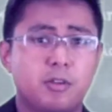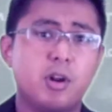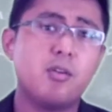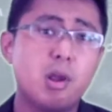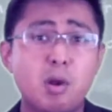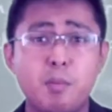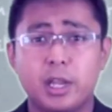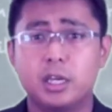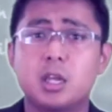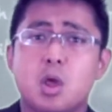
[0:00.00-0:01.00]

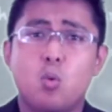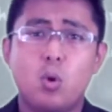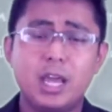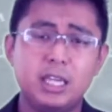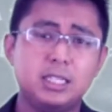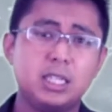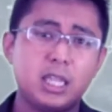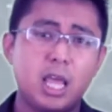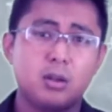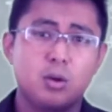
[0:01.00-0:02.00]
Great-grandmother, why is it
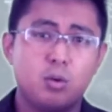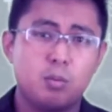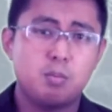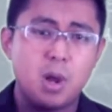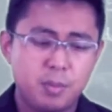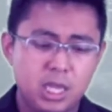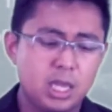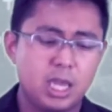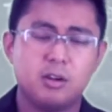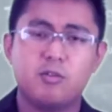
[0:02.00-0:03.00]
that
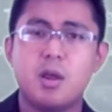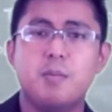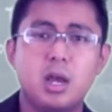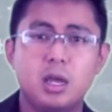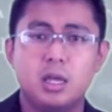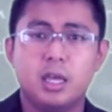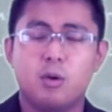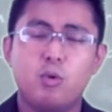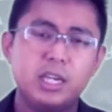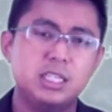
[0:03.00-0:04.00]
Mommy and Grandma,
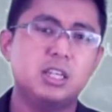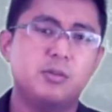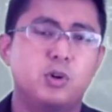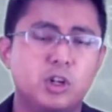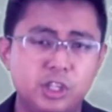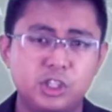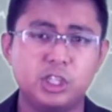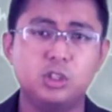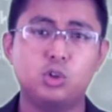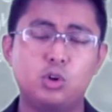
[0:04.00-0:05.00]
and why is it a
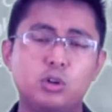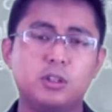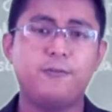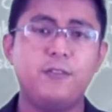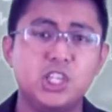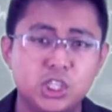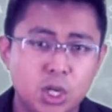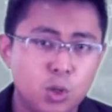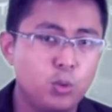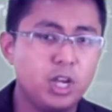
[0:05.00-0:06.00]
tradition to cook the fish
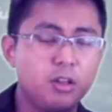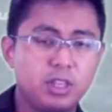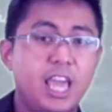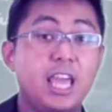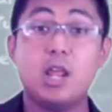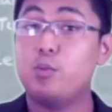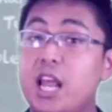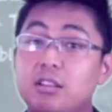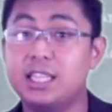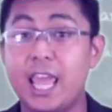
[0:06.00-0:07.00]
without the head and
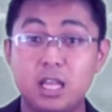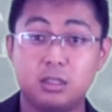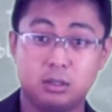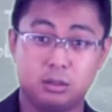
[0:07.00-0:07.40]
without the tail?